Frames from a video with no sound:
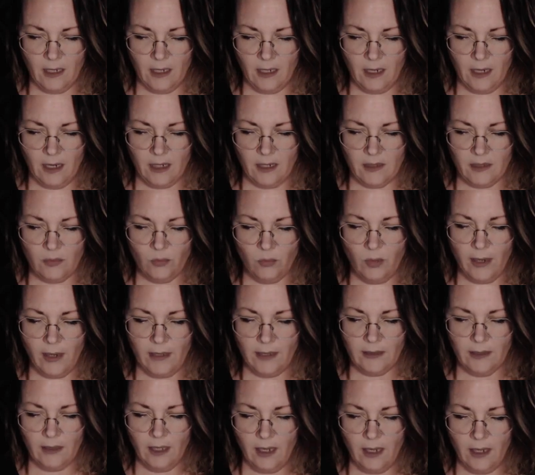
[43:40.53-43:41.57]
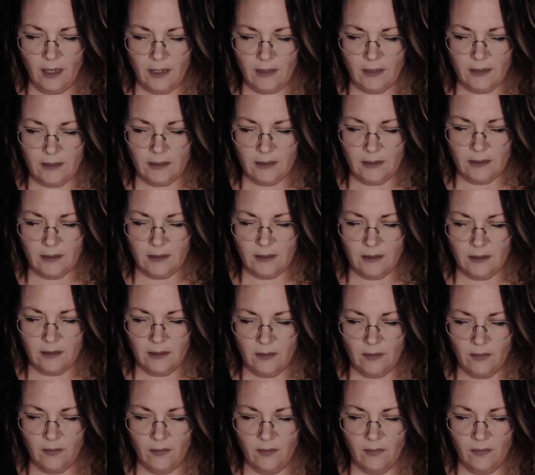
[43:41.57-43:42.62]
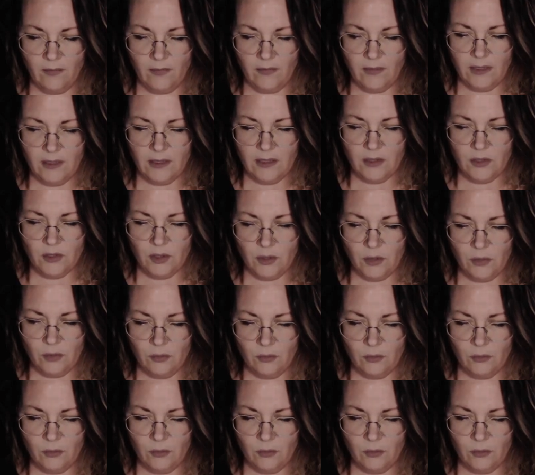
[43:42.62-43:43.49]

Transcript: as white light fills you.